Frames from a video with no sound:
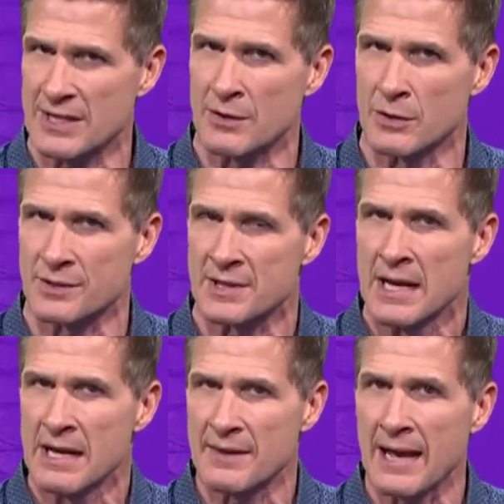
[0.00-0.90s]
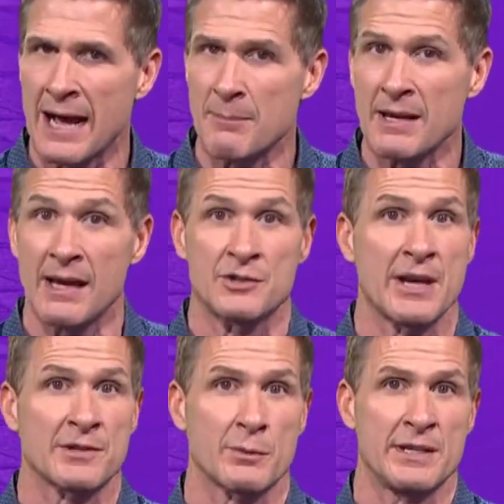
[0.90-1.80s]
shingles. The
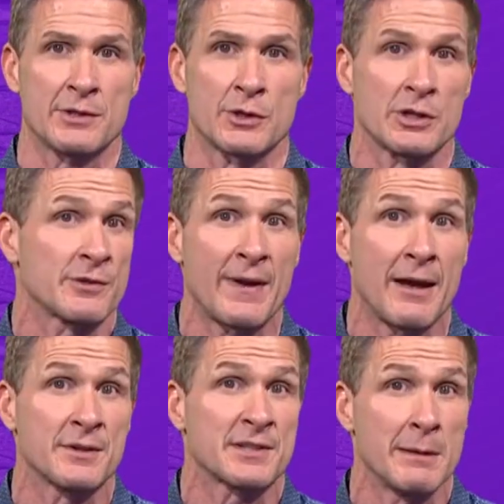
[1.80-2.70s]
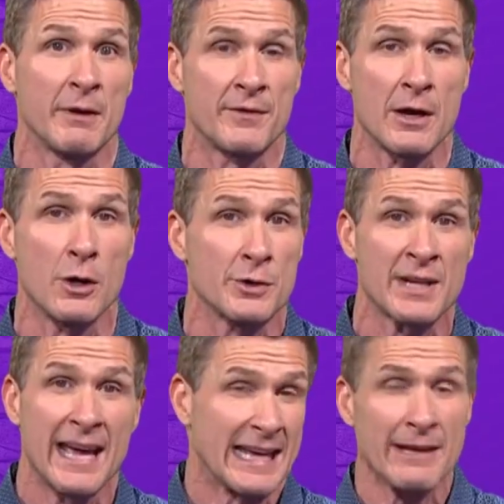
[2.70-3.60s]
IBHS researchers found some of
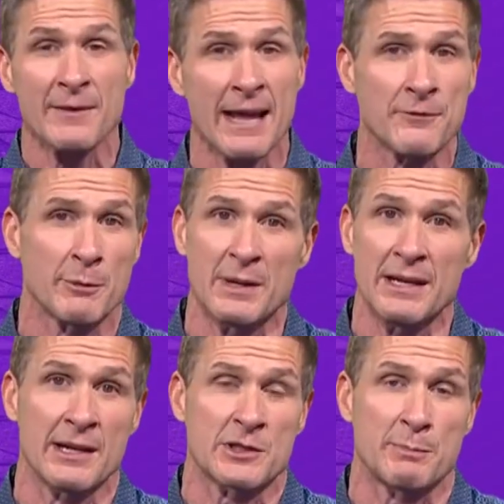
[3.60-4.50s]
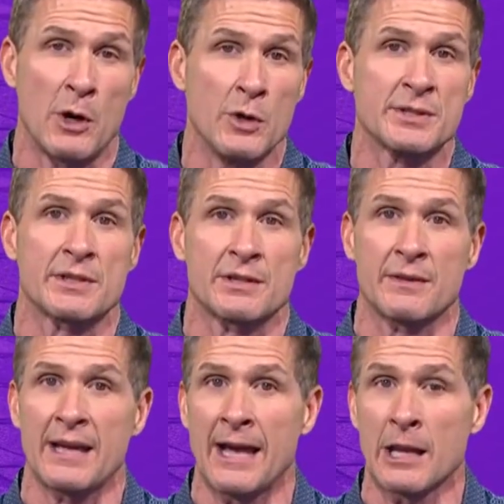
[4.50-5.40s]
those, even after being exposed
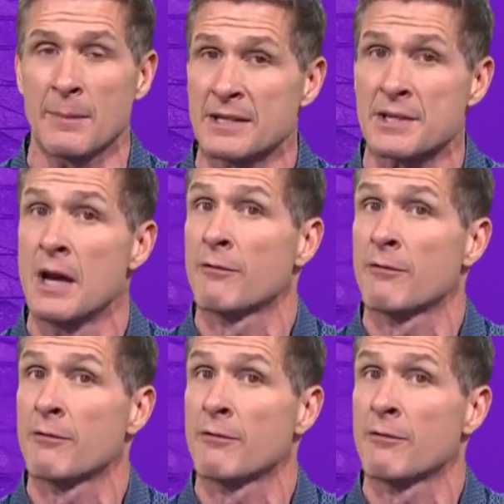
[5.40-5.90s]
to the elements